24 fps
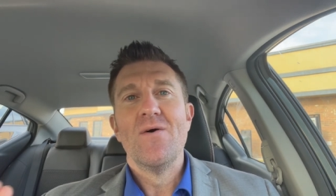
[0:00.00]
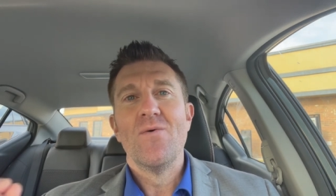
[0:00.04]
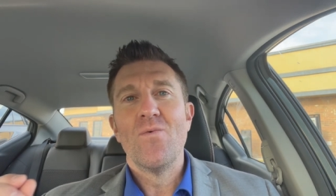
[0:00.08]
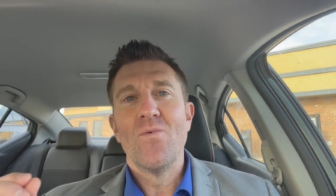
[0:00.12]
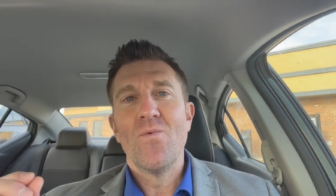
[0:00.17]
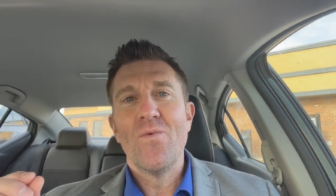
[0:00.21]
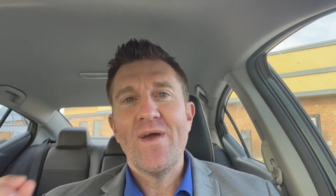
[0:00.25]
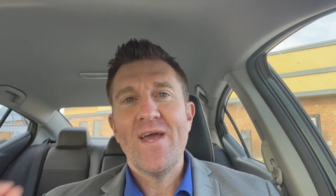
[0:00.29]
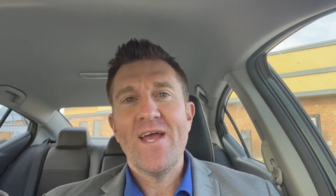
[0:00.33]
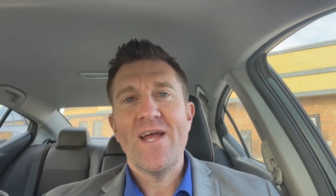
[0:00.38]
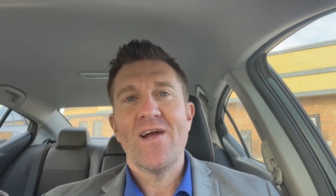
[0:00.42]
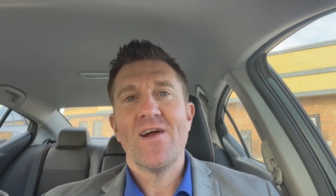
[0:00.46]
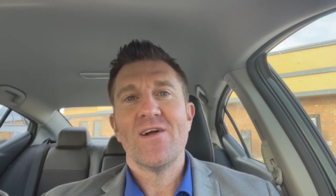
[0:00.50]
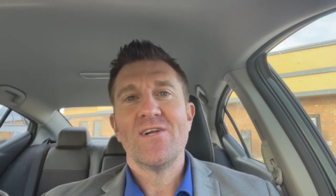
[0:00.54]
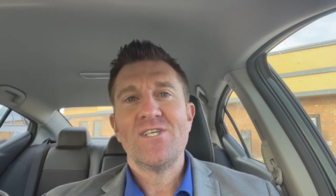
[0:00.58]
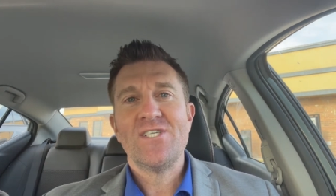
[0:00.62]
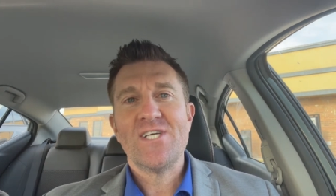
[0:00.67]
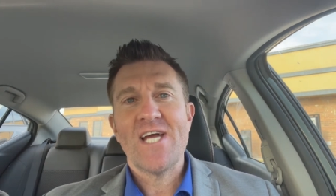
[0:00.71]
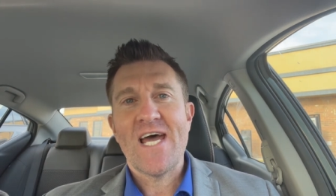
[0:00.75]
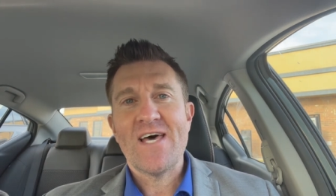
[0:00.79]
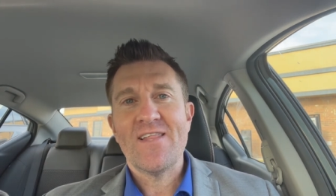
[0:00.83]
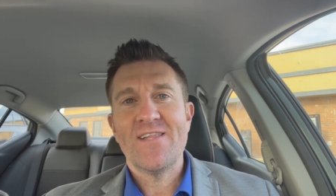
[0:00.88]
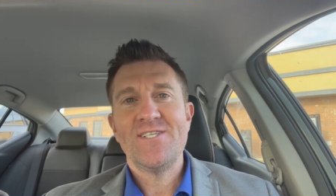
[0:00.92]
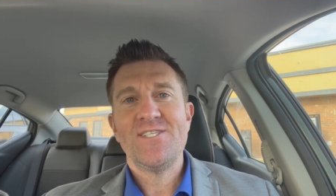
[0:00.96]
We are
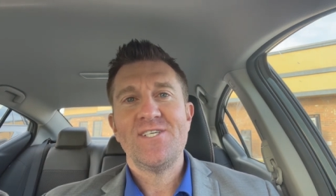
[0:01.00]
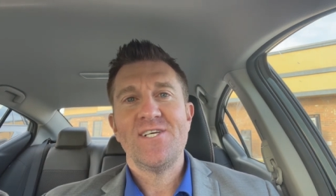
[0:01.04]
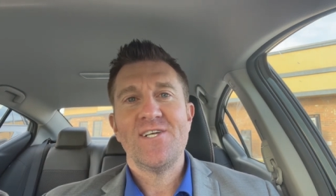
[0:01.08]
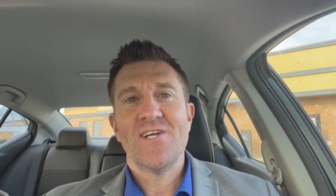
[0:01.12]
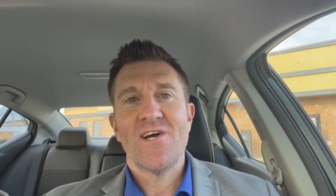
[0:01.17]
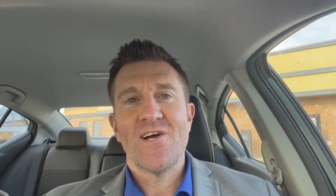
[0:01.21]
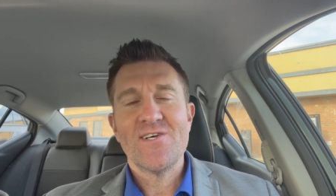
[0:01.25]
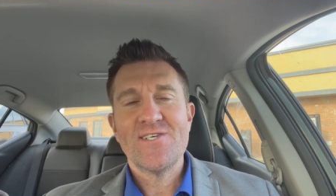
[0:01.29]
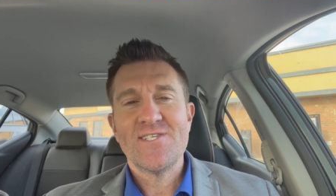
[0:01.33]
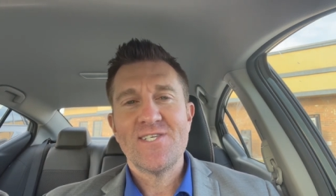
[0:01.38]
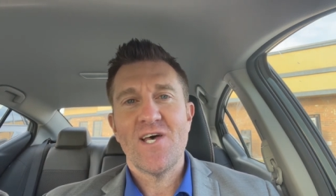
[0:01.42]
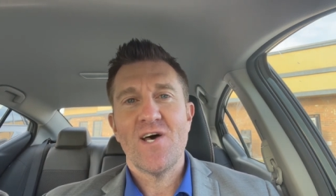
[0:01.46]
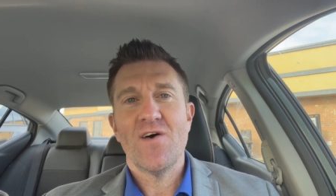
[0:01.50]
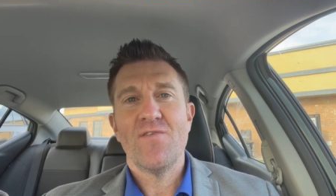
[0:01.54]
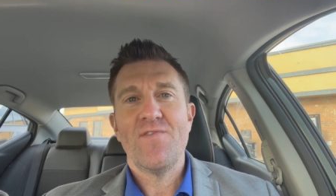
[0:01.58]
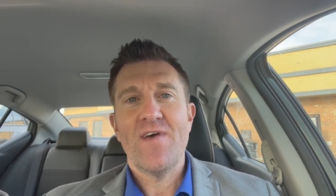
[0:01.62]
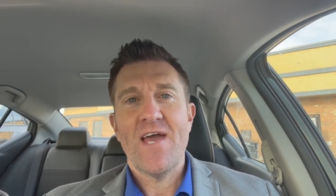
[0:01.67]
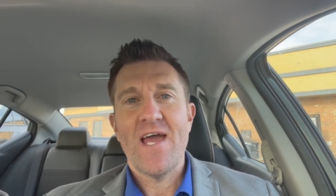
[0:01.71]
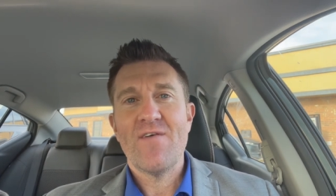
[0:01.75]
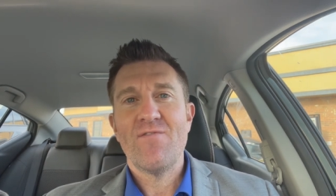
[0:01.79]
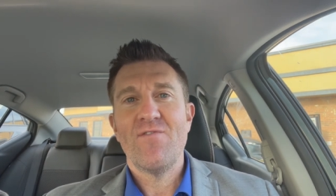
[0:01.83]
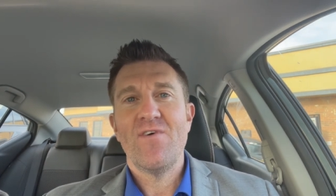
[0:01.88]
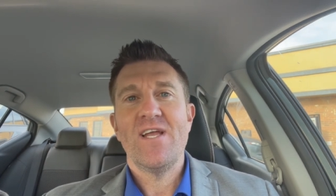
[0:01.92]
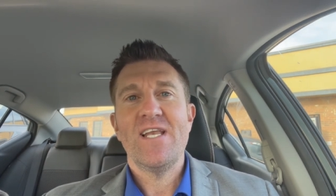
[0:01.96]
challenging ourselves
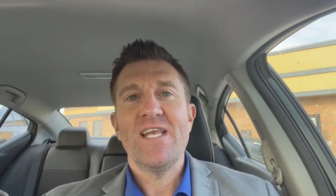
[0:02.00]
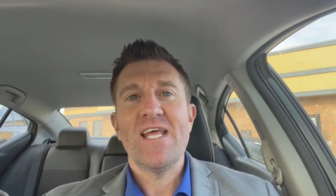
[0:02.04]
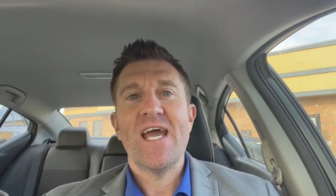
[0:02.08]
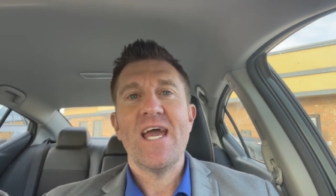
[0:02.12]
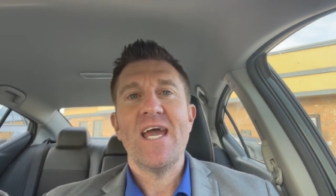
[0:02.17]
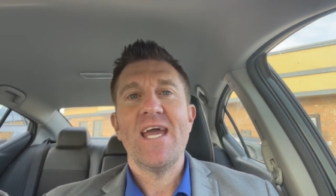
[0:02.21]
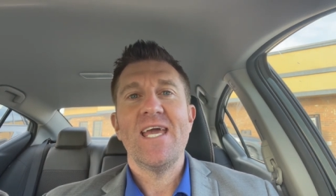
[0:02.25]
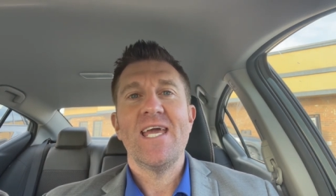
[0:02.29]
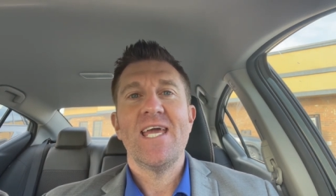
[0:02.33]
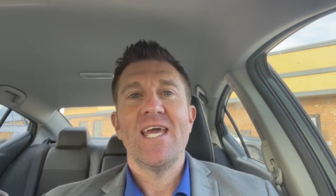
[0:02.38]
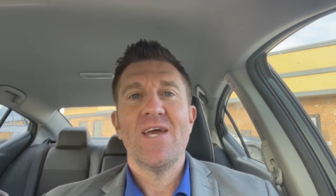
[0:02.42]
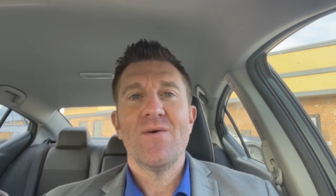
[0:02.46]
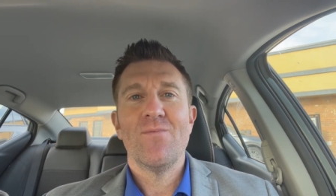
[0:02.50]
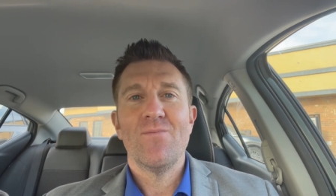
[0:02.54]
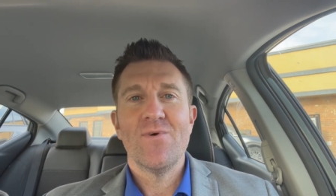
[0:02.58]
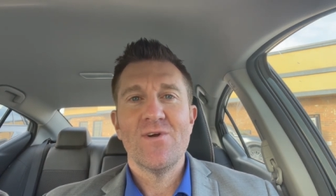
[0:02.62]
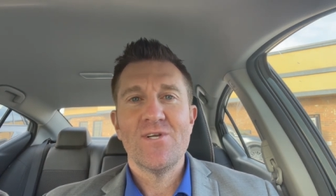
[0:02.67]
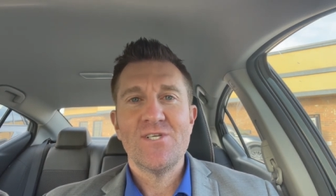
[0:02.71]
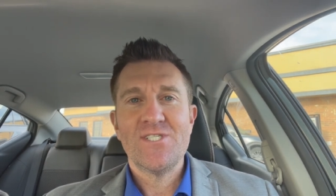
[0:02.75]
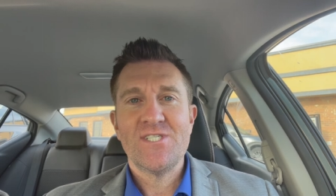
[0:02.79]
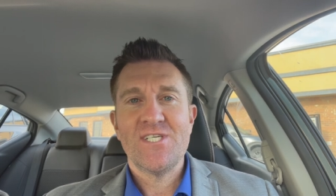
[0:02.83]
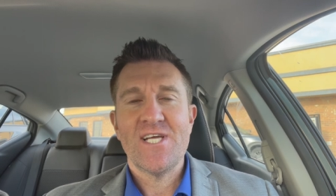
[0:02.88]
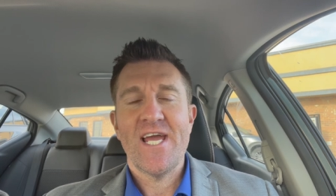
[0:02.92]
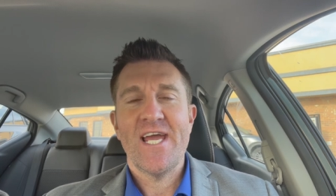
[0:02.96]
every day, and
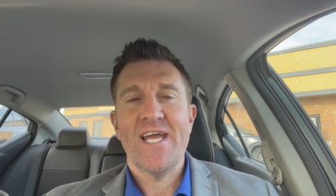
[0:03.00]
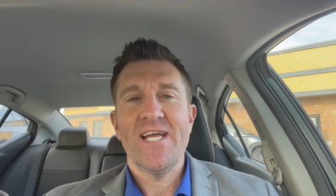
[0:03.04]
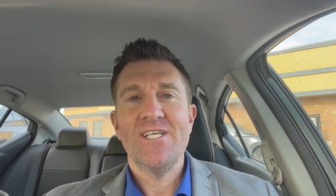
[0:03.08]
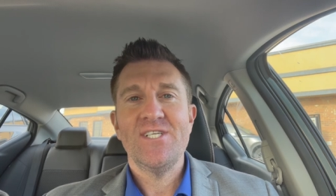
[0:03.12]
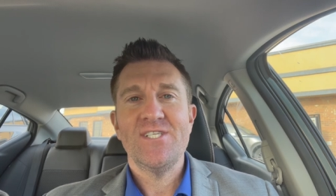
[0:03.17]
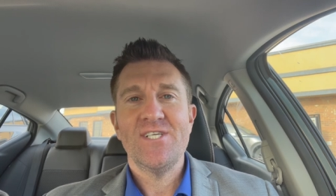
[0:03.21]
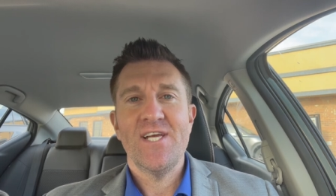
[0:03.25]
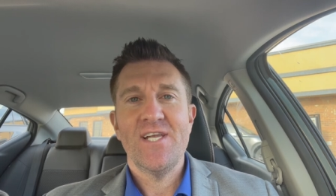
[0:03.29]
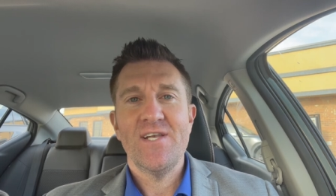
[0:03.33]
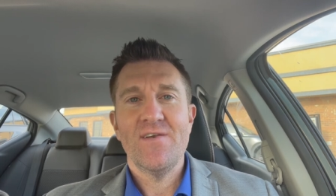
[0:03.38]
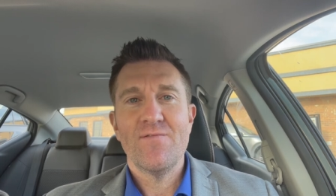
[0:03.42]
we're changing